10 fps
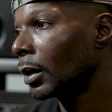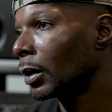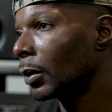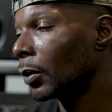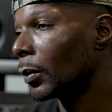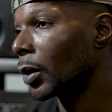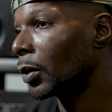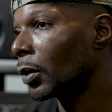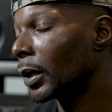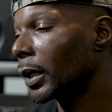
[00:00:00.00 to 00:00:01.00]
I'm gonna
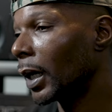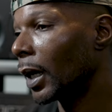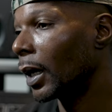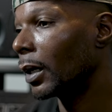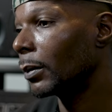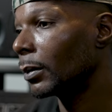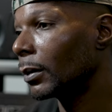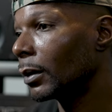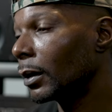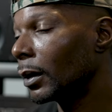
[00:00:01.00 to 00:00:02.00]
call the cab.
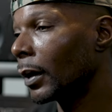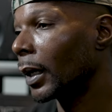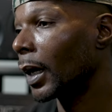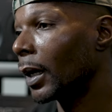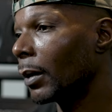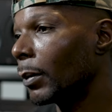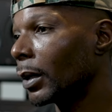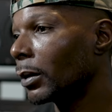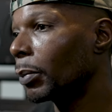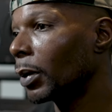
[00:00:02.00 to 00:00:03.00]
I'm like, I'm about
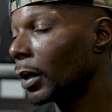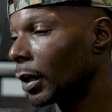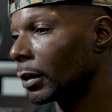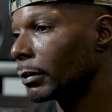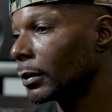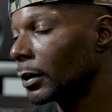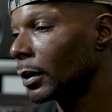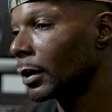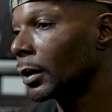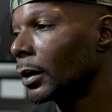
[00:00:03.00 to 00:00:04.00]
to pull up.
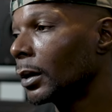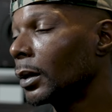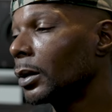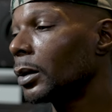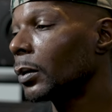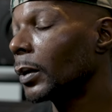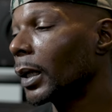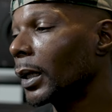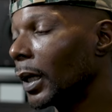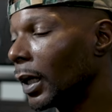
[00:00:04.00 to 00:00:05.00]
So when I
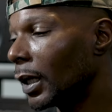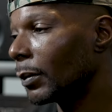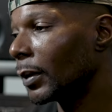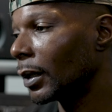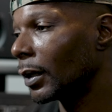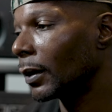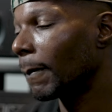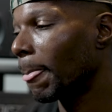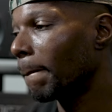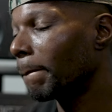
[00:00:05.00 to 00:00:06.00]
came there,
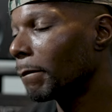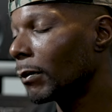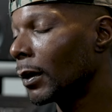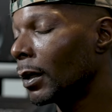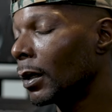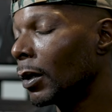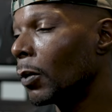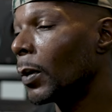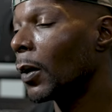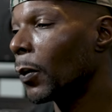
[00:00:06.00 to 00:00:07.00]
on
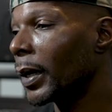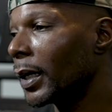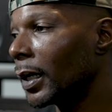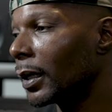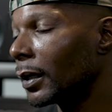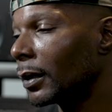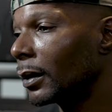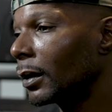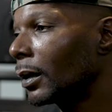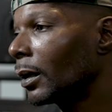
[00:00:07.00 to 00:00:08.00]
my way there,
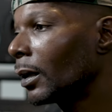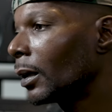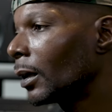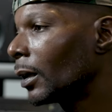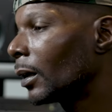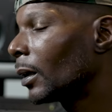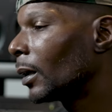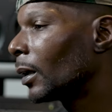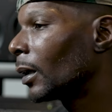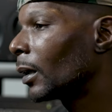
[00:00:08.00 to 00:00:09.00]

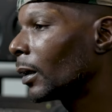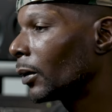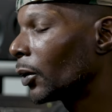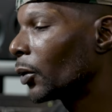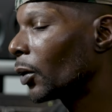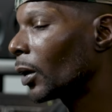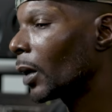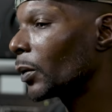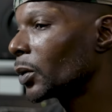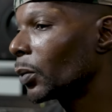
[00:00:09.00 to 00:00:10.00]
the girl I
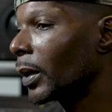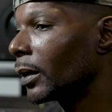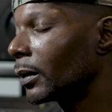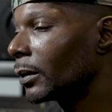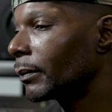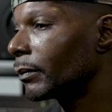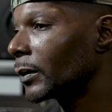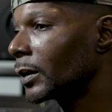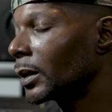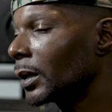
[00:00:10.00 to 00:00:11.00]
was with,
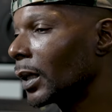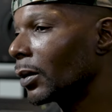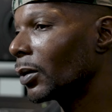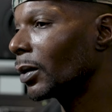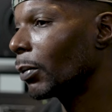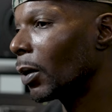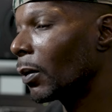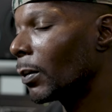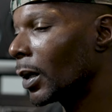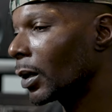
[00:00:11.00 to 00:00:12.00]
she's like, yo, you could borrow
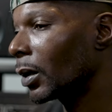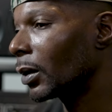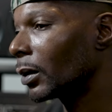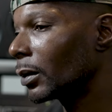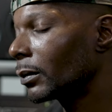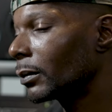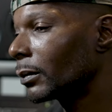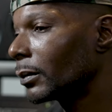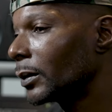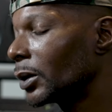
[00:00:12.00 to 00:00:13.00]
my car.
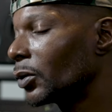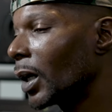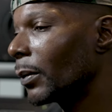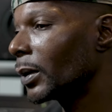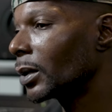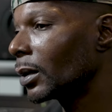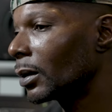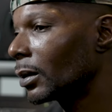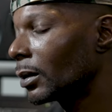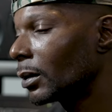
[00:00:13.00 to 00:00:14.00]
Just drive me to
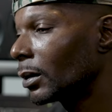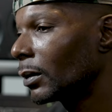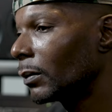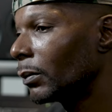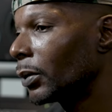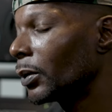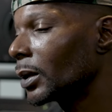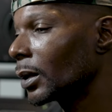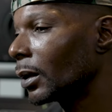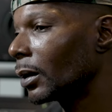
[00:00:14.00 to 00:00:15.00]
the beauty
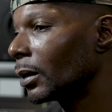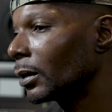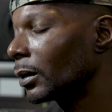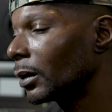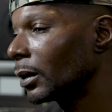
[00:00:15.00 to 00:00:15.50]
salon